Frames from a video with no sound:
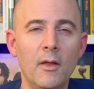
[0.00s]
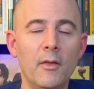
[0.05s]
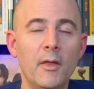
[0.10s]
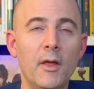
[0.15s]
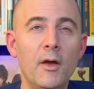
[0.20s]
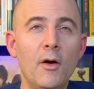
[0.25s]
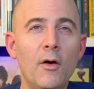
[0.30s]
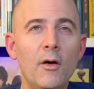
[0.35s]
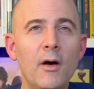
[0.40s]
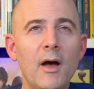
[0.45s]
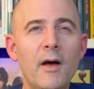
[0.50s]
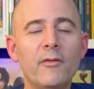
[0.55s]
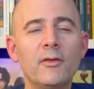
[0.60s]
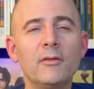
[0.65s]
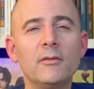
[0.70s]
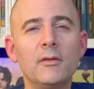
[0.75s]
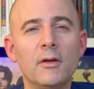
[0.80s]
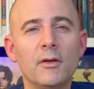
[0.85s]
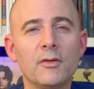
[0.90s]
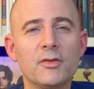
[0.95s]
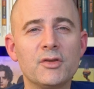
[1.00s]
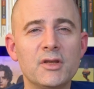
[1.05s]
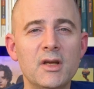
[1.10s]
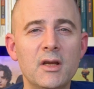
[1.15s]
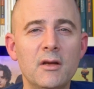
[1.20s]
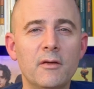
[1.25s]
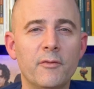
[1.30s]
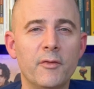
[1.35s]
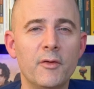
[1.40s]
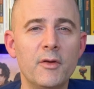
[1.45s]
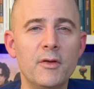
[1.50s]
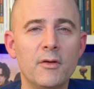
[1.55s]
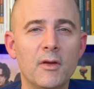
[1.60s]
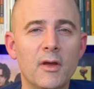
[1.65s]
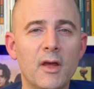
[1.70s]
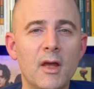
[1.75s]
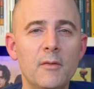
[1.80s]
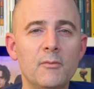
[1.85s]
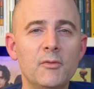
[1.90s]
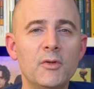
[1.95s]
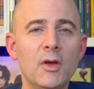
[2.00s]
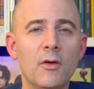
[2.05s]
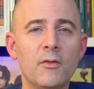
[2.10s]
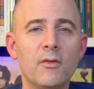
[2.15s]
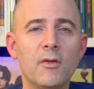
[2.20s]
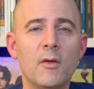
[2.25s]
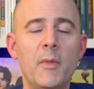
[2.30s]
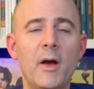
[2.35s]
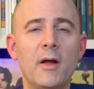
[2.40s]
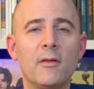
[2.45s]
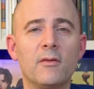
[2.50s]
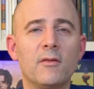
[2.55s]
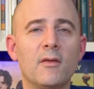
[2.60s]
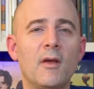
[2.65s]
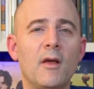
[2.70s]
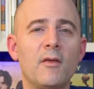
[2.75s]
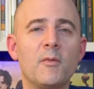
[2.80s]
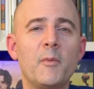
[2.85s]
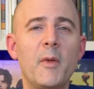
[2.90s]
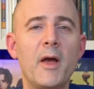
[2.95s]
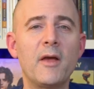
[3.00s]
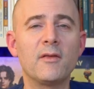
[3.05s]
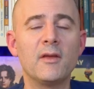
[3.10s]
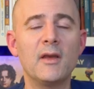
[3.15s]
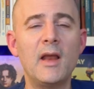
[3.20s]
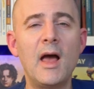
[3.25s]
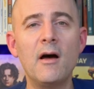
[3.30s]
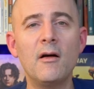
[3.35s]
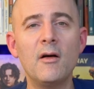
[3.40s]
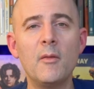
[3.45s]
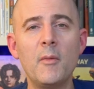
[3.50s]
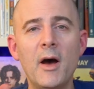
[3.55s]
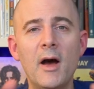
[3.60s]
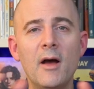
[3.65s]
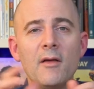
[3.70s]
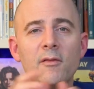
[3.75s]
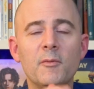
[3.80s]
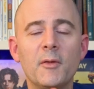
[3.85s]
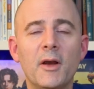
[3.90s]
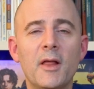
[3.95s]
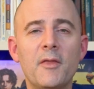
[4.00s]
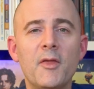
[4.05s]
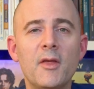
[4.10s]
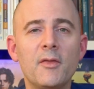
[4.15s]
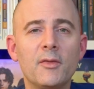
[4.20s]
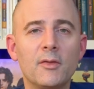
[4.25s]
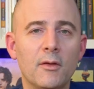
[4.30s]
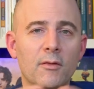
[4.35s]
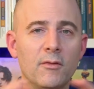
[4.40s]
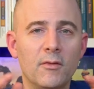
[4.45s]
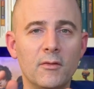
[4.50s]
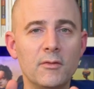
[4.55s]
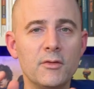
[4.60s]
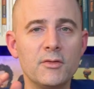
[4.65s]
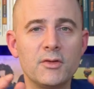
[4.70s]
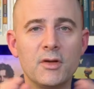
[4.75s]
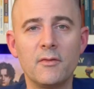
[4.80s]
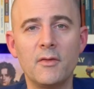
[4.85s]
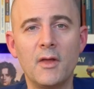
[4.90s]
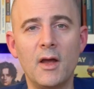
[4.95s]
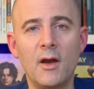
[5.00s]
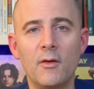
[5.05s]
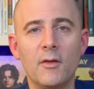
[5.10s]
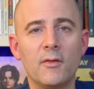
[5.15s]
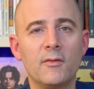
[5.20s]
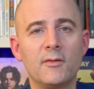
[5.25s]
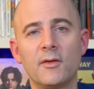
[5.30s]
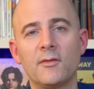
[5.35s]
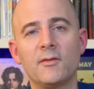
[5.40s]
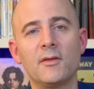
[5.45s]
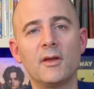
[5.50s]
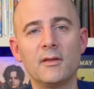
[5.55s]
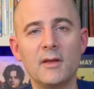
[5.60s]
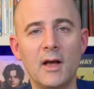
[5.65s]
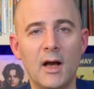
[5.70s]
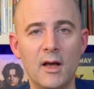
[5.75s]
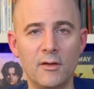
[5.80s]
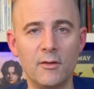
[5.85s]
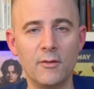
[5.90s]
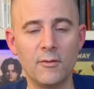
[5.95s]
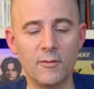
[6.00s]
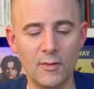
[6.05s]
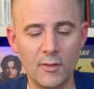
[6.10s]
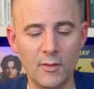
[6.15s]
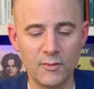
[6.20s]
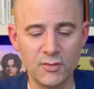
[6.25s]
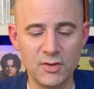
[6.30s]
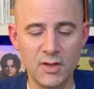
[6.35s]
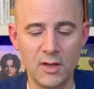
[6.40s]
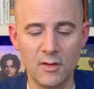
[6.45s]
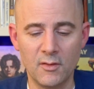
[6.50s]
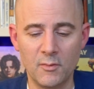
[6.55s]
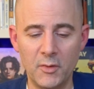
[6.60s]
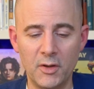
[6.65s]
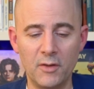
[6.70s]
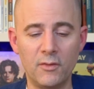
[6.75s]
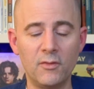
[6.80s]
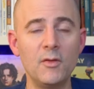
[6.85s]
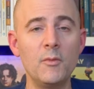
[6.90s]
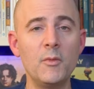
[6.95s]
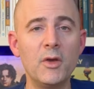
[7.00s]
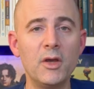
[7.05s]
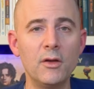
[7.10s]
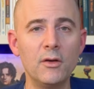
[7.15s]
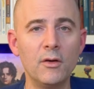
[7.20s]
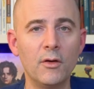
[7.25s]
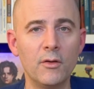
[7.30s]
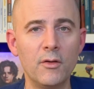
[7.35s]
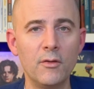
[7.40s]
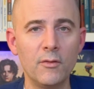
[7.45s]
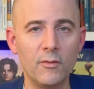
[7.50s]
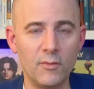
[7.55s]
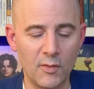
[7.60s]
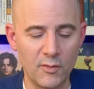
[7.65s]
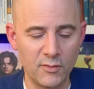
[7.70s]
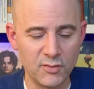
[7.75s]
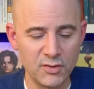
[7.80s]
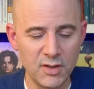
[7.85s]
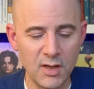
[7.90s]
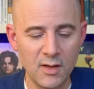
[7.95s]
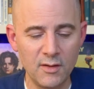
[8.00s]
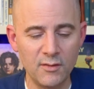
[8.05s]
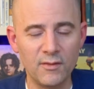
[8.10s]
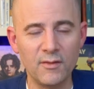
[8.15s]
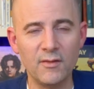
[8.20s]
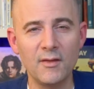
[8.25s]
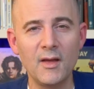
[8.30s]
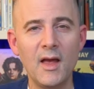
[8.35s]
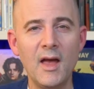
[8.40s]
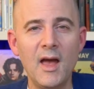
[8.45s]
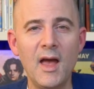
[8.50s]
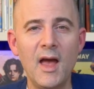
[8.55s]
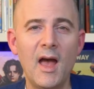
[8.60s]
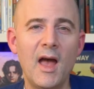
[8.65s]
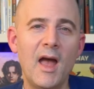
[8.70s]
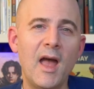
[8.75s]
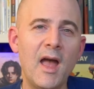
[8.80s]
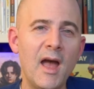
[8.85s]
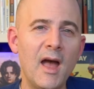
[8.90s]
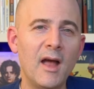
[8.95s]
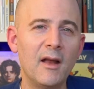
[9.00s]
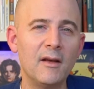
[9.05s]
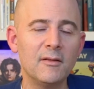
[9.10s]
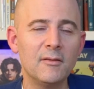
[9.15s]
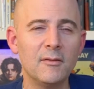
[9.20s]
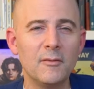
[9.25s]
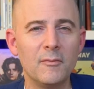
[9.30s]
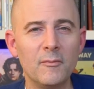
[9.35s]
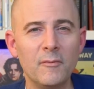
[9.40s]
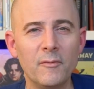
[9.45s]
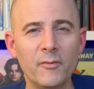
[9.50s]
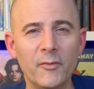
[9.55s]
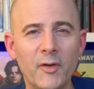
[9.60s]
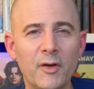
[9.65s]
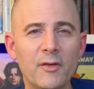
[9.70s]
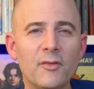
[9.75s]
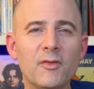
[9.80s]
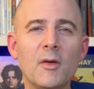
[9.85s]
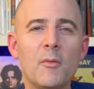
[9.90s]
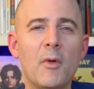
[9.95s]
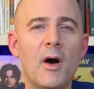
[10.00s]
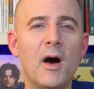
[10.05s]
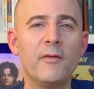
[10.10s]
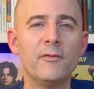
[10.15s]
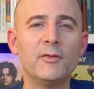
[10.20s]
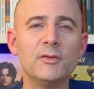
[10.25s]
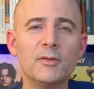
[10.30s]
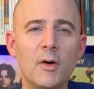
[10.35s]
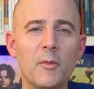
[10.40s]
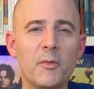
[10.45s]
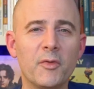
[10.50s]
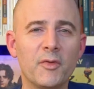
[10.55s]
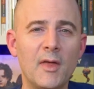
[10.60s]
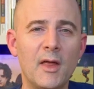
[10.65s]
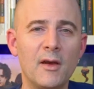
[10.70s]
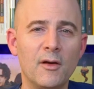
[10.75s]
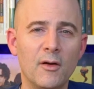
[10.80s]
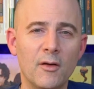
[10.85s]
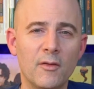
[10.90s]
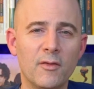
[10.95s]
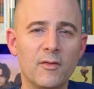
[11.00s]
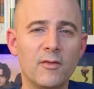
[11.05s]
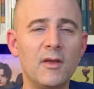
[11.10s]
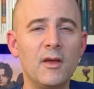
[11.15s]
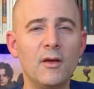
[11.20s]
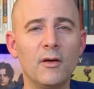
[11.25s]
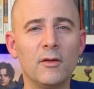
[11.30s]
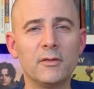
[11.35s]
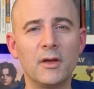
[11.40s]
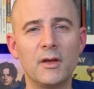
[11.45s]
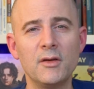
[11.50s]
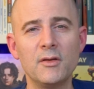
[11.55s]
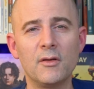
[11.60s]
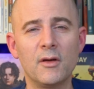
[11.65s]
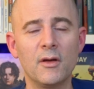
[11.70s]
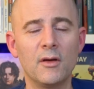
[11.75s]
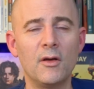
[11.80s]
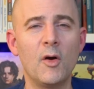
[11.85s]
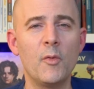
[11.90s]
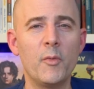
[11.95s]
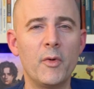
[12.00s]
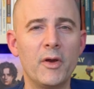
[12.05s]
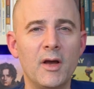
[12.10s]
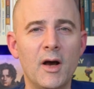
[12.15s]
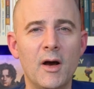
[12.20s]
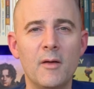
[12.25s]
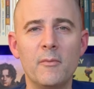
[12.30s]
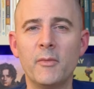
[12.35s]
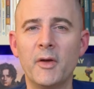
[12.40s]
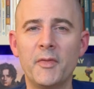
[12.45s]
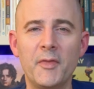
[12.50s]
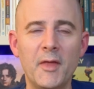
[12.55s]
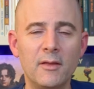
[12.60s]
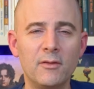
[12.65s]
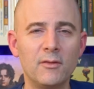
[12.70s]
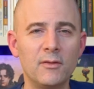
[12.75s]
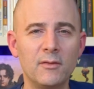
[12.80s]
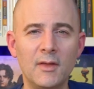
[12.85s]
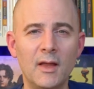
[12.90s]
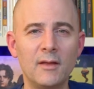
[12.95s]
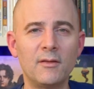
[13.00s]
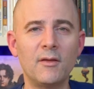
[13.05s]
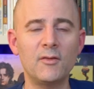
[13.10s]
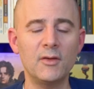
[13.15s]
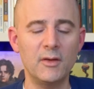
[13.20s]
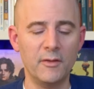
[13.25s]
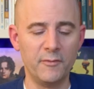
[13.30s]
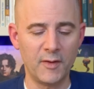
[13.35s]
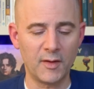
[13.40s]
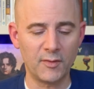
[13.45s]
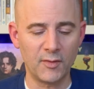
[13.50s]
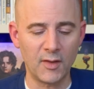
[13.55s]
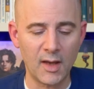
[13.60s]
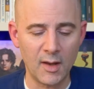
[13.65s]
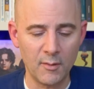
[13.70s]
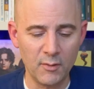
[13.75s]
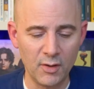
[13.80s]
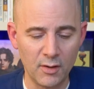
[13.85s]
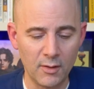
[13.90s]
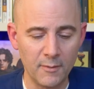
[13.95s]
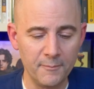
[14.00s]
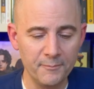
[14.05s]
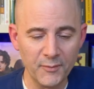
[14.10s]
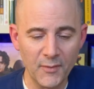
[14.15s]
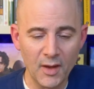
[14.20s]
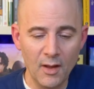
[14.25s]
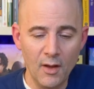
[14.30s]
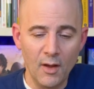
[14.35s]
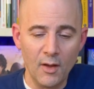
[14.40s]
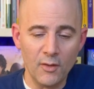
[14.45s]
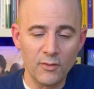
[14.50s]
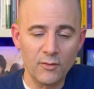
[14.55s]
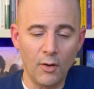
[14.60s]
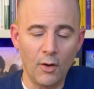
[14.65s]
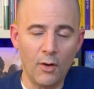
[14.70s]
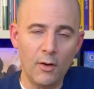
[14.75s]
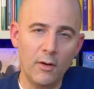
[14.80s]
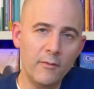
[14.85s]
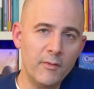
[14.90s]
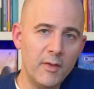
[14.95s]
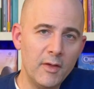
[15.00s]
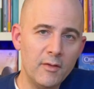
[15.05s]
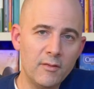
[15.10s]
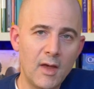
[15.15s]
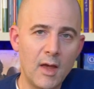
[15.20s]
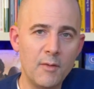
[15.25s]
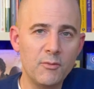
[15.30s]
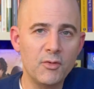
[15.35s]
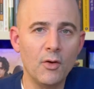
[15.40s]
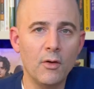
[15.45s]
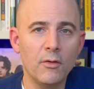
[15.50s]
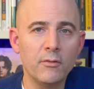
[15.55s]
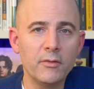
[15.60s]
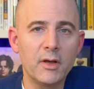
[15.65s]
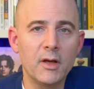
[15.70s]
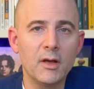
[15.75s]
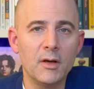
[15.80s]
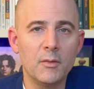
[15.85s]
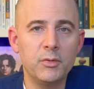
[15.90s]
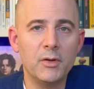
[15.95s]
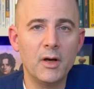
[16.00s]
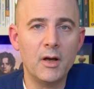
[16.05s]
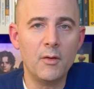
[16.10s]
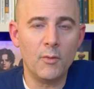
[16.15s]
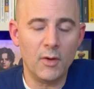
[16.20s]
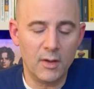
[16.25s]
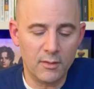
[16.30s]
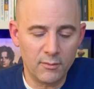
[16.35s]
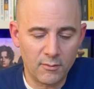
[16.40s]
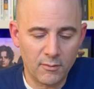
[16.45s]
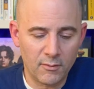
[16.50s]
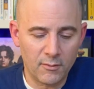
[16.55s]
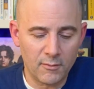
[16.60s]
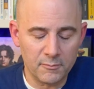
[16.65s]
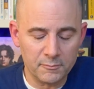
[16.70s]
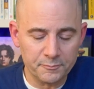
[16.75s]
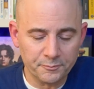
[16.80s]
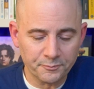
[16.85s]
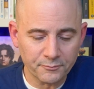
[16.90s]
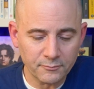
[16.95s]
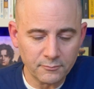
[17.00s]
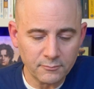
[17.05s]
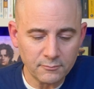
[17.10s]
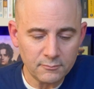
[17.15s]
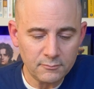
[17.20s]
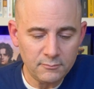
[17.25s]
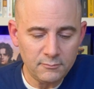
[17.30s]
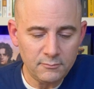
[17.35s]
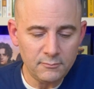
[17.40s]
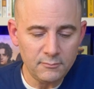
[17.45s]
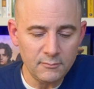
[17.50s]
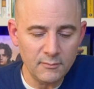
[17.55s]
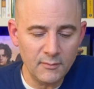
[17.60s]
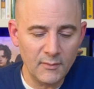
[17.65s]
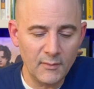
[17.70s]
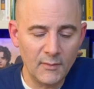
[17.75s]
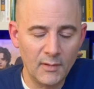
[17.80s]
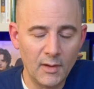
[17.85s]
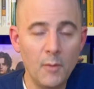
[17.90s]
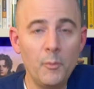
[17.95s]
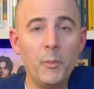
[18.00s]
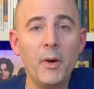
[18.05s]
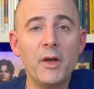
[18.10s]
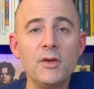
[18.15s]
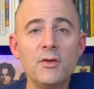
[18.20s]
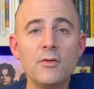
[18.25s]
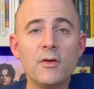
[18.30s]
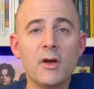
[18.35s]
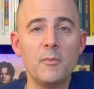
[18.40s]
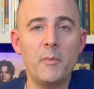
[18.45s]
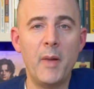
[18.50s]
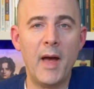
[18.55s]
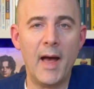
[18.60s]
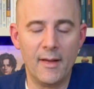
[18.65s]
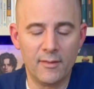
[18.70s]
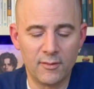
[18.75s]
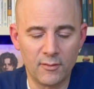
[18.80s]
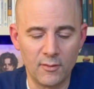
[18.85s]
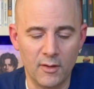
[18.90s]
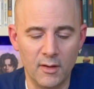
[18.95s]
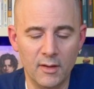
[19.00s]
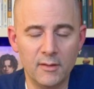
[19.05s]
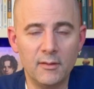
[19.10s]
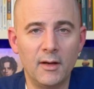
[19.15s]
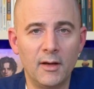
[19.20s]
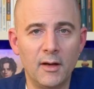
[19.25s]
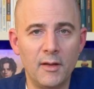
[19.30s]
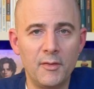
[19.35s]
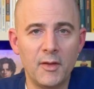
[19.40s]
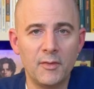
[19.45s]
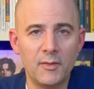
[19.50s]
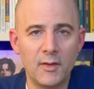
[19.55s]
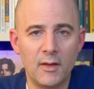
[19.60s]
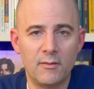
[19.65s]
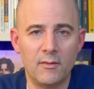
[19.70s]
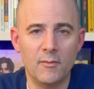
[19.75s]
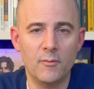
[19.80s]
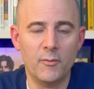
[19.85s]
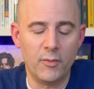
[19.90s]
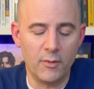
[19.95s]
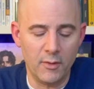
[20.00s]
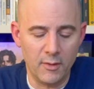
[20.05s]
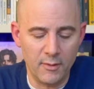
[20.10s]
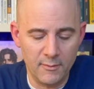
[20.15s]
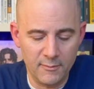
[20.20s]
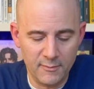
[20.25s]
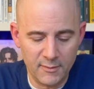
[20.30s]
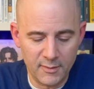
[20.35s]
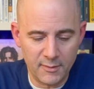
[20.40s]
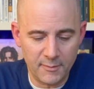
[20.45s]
They all have a little sheet for you to keep notes about suspects and alibis, but I think the solution there is just to not use sheets. But assuming you don't use those sheets, and there's some envelopes that are sealed and you can open up, but that doesn't affect the game at all. So all of these games you're only going to play once, but you can pass on, and I think that's important.